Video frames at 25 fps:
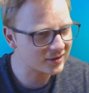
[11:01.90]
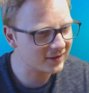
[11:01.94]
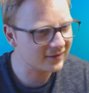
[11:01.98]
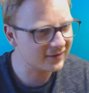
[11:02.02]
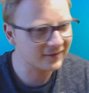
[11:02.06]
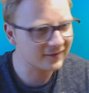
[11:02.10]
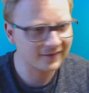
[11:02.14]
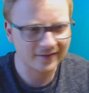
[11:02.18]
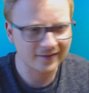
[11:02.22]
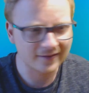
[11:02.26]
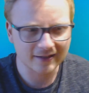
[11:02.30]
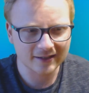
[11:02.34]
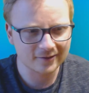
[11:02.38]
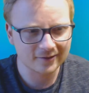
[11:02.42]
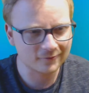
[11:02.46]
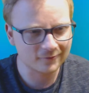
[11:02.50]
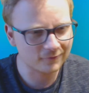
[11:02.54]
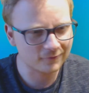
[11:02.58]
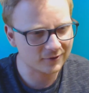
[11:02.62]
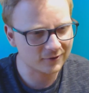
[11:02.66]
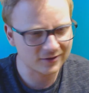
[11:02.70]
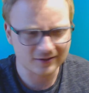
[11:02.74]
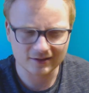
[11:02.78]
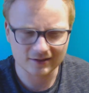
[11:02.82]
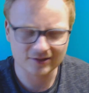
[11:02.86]
in the second
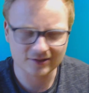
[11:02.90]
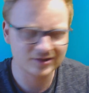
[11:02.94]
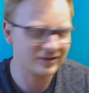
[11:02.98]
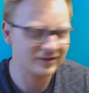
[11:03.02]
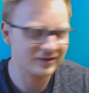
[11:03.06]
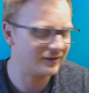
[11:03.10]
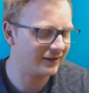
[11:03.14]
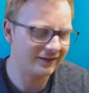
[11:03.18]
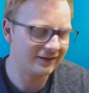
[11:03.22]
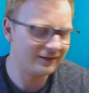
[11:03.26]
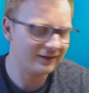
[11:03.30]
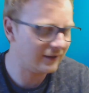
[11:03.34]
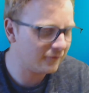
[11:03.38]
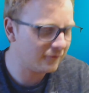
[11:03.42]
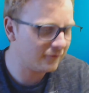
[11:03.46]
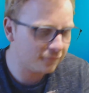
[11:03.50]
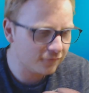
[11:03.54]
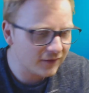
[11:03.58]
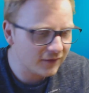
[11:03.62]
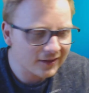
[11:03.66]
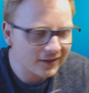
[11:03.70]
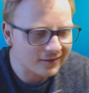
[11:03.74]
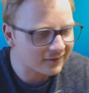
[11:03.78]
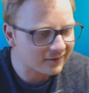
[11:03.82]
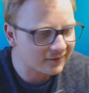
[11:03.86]
one, it
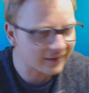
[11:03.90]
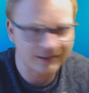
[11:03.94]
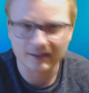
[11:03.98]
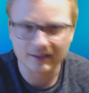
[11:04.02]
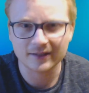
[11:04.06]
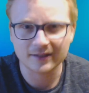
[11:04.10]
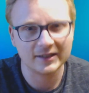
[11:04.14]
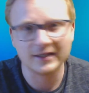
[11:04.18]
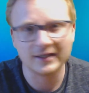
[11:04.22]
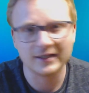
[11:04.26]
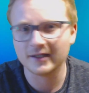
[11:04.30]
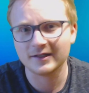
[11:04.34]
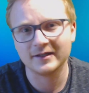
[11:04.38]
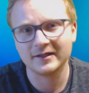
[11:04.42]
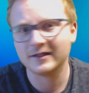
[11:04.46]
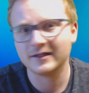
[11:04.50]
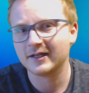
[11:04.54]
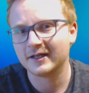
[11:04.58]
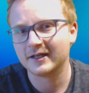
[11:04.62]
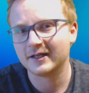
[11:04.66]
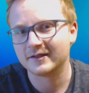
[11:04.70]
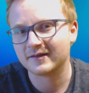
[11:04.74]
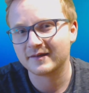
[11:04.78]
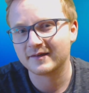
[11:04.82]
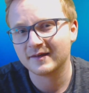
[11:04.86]
feels like a kick in the
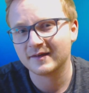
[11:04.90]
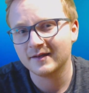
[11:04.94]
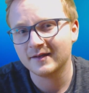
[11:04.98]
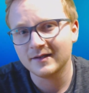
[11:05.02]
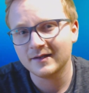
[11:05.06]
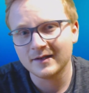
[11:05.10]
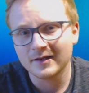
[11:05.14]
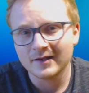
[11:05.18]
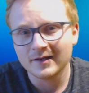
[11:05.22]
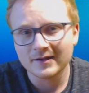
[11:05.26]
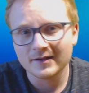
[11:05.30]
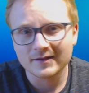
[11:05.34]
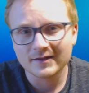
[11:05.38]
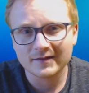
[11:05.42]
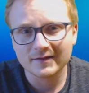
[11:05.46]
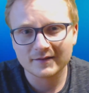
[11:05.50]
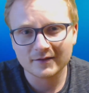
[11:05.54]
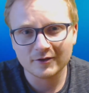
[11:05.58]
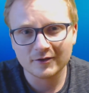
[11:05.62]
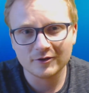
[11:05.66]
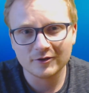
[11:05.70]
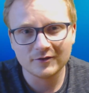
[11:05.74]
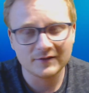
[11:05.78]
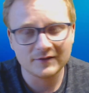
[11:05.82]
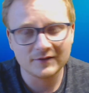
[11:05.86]
nuts.
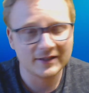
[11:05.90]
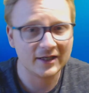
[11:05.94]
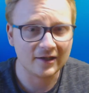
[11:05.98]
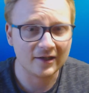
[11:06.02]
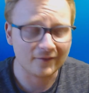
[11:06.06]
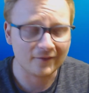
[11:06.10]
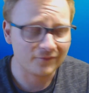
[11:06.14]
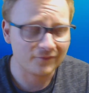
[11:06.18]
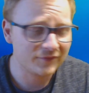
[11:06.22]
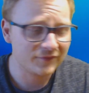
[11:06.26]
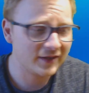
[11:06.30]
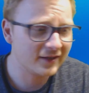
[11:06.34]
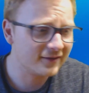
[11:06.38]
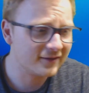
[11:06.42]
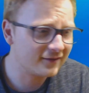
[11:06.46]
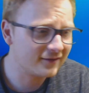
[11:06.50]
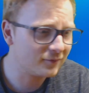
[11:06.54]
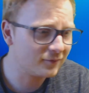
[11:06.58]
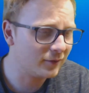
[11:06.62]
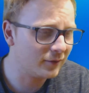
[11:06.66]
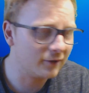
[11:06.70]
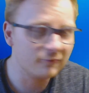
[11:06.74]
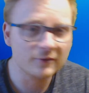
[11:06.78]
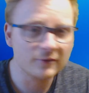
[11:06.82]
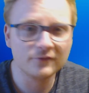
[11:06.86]
So yeah, that's
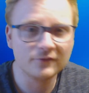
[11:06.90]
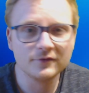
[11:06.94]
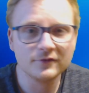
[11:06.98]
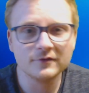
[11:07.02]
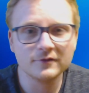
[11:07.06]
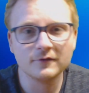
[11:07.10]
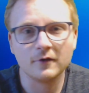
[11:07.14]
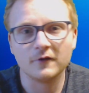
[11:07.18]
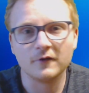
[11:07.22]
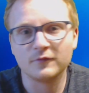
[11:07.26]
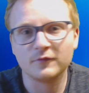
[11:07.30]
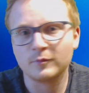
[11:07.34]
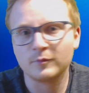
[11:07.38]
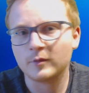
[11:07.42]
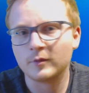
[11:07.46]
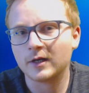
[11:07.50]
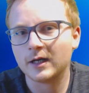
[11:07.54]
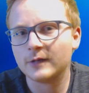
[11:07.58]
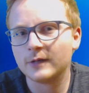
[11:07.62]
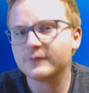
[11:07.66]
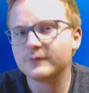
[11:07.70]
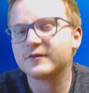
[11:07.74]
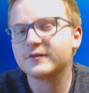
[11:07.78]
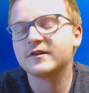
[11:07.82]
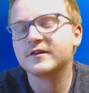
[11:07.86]
my review of
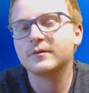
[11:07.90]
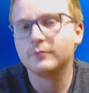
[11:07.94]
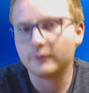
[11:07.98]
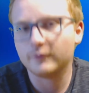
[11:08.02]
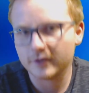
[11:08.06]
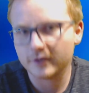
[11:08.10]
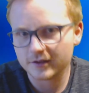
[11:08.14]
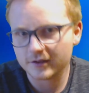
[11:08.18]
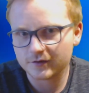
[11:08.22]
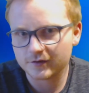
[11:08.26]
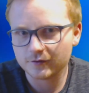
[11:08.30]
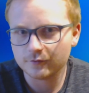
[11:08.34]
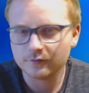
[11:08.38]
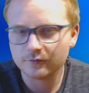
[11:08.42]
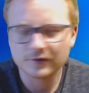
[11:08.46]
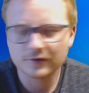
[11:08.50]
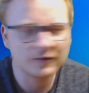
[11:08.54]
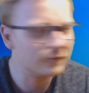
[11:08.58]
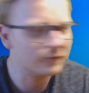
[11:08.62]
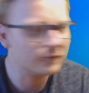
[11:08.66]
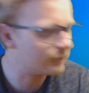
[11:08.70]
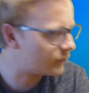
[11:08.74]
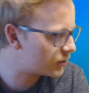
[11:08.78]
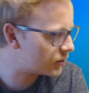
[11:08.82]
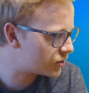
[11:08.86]
Brahms the Boy 2.
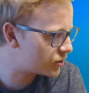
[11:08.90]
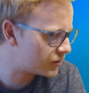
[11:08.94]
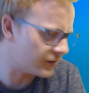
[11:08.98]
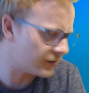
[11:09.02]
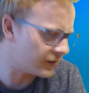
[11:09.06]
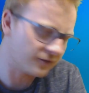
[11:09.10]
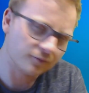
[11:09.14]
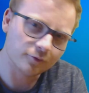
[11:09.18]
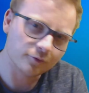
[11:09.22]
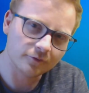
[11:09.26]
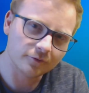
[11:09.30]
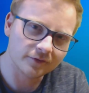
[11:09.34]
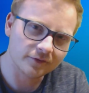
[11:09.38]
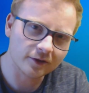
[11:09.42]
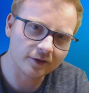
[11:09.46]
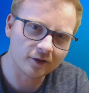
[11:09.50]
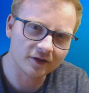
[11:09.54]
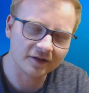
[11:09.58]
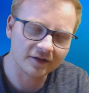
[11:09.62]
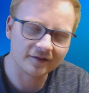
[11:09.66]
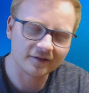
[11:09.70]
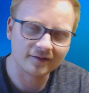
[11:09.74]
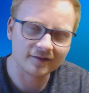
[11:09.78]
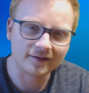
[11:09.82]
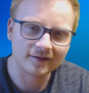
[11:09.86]
Don't watch this movie,
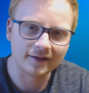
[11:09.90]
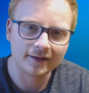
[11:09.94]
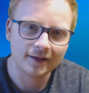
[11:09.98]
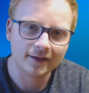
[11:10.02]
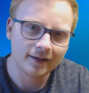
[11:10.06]
honestly.